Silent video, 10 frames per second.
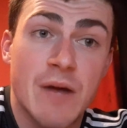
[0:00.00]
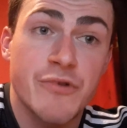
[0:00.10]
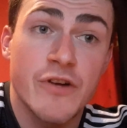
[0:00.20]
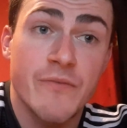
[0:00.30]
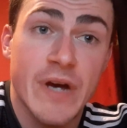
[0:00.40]

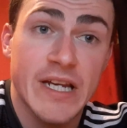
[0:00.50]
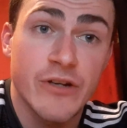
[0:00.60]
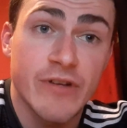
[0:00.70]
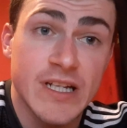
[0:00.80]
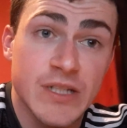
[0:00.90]
proven
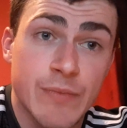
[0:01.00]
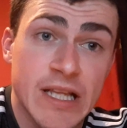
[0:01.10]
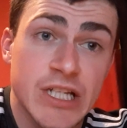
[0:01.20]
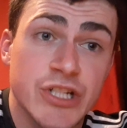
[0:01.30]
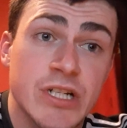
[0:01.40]
pedigree as a
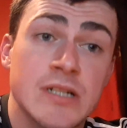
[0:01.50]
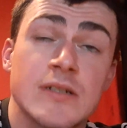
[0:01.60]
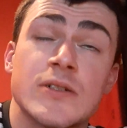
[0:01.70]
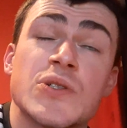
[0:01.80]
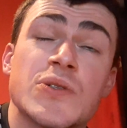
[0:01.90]
manager,
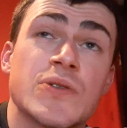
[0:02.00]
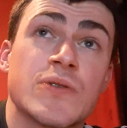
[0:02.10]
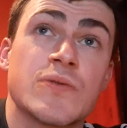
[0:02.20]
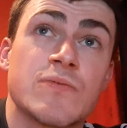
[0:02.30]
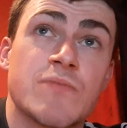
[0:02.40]

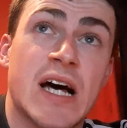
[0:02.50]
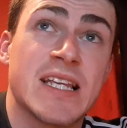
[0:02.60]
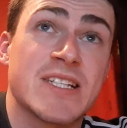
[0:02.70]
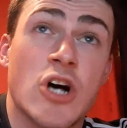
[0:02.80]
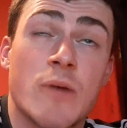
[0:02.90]

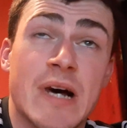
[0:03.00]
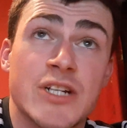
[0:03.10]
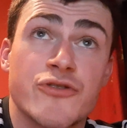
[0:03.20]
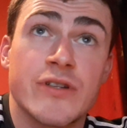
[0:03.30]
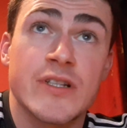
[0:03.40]
and he's not a
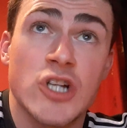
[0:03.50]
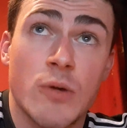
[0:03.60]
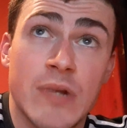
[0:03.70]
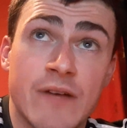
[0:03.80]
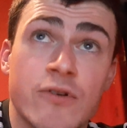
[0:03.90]
manager at the
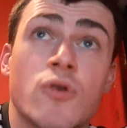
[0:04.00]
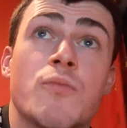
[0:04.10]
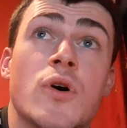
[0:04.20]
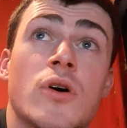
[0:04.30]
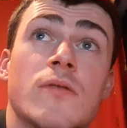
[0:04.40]
top level,
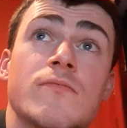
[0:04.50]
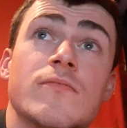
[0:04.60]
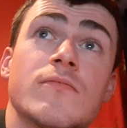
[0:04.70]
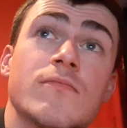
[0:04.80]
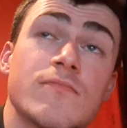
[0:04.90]
but,
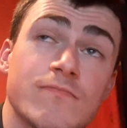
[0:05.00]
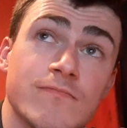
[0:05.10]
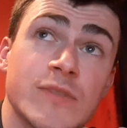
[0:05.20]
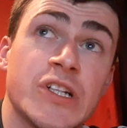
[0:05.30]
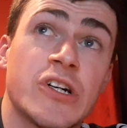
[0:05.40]

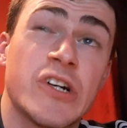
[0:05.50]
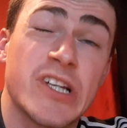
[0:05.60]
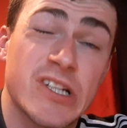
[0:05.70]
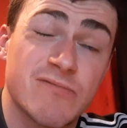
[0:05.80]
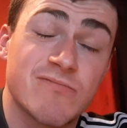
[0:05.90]
you know,
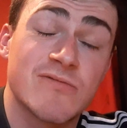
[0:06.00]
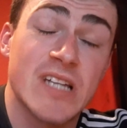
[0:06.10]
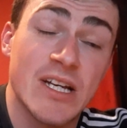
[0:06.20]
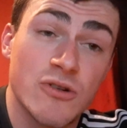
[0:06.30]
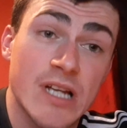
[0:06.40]

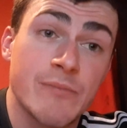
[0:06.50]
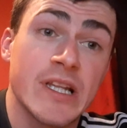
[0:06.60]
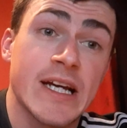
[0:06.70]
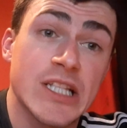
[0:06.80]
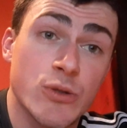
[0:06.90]
he could
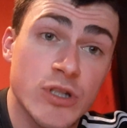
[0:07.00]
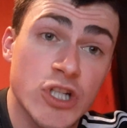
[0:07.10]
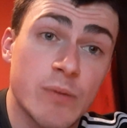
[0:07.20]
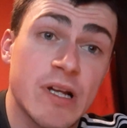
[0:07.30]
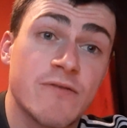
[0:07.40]
emulate into a
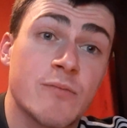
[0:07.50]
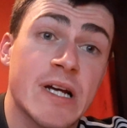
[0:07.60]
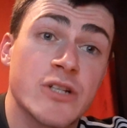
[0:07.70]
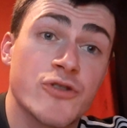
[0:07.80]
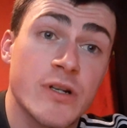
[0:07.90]
top level
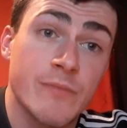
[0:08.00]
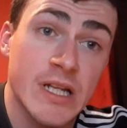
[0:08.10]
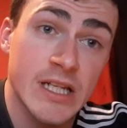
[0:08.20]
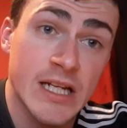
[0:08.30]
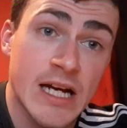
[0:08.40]
manager at
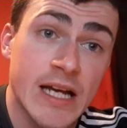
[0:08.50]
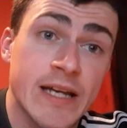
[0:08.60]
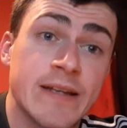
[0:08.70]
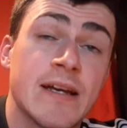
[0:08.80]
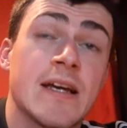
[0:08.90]
Man
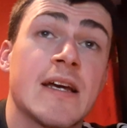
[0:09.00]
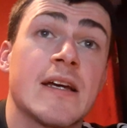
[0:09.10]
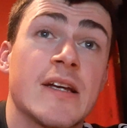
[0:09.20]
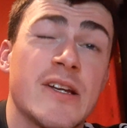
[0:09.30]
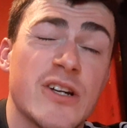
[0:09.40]
United.
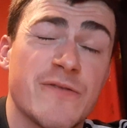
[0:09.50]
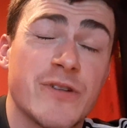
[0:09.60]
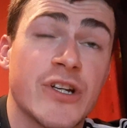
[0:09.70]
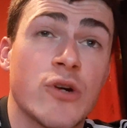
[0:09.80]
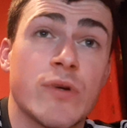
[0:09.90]
You know, if
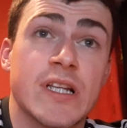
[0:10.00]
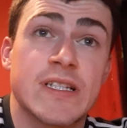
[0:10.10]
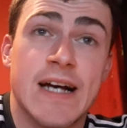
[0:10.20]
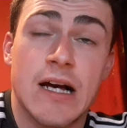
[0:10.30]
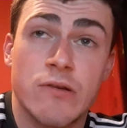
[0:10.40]
we do win the
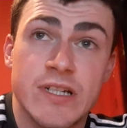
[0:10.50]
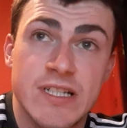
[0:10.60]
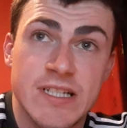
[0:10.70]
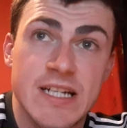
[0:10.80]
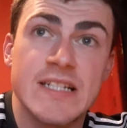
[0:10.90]
title
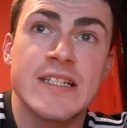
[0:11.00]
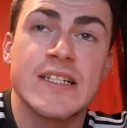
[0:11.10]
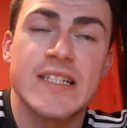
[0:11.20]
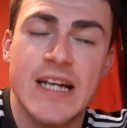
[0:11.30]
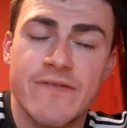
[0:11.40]
this season,
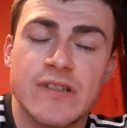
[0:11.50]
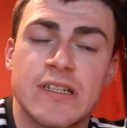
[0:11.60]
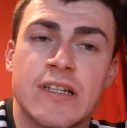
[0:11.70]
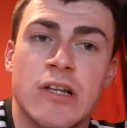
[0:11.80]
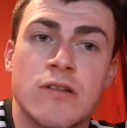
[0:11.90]
he's
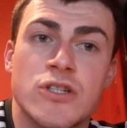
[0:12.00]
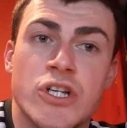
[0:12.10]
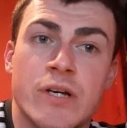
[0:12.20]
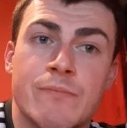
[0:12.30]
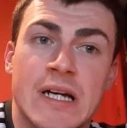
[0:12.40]
definitely the long
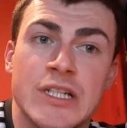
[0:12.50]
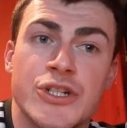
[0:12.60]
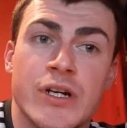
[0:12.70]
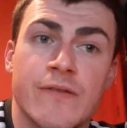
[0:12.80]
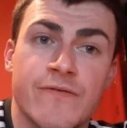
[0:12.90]
term
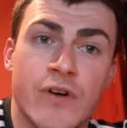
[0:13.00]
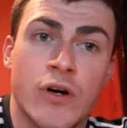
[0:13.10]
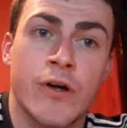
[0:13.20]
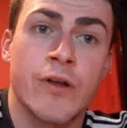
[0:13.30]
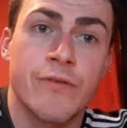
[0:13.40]
manager
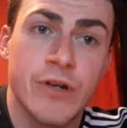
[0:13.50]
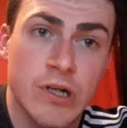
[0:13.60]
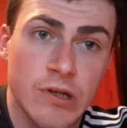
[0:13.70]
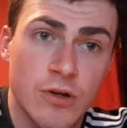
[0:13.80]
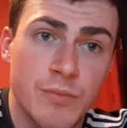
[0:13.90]
for the
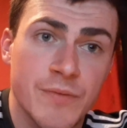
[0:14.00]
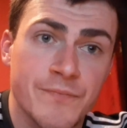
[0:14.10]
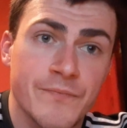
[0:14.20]
club.